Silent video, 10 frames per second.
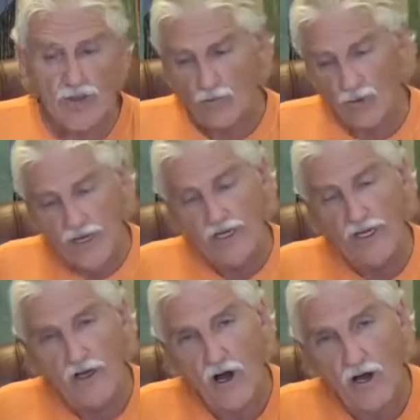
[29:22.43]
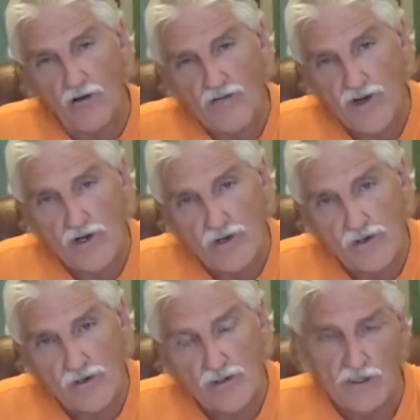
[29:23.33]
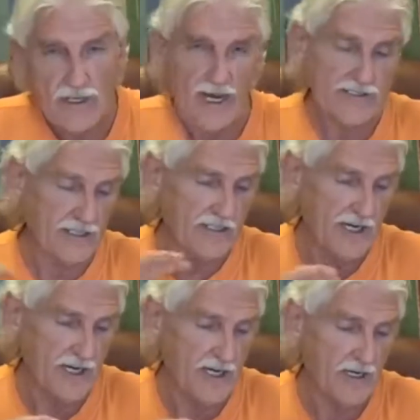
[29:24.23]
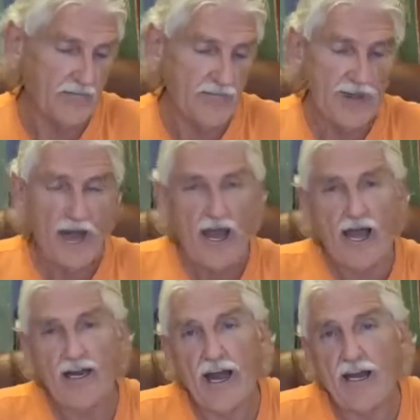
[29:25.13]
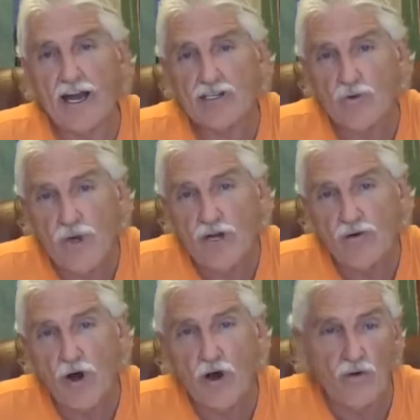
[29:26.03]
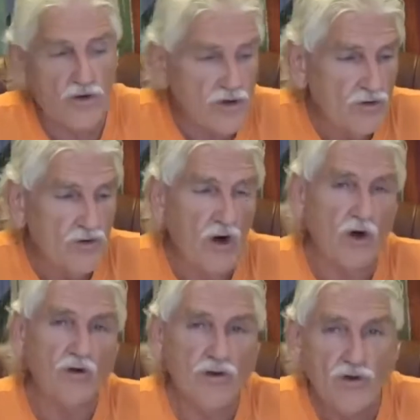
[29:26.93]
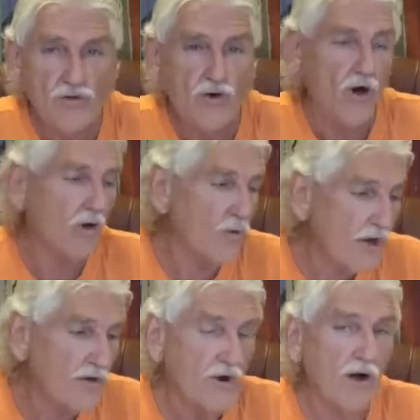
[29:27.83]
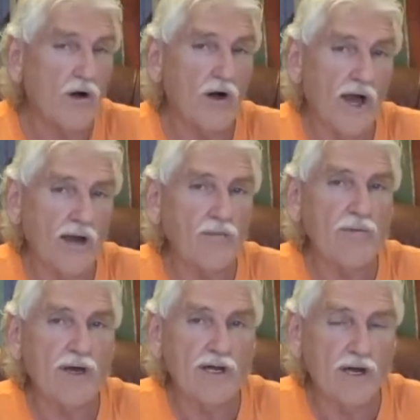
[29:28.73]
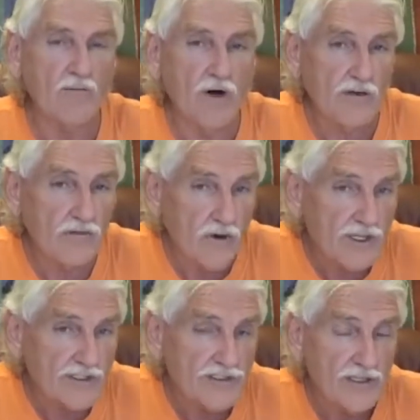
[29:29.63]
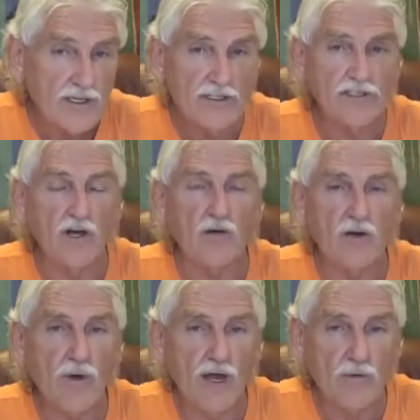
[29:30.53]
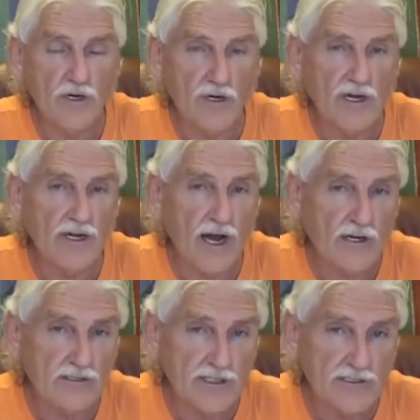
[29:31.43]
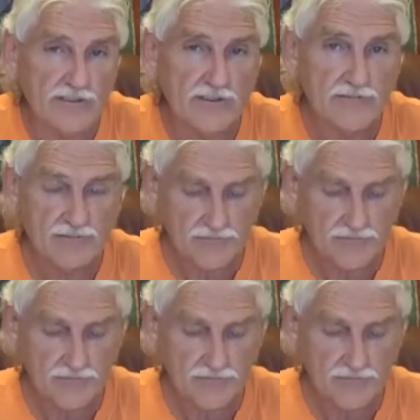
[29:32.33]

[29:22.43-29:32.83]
We need all of you as a team, and as we grow, you grow, you grow, we grow, and we become one voice. It's the only way we're going to conquer this.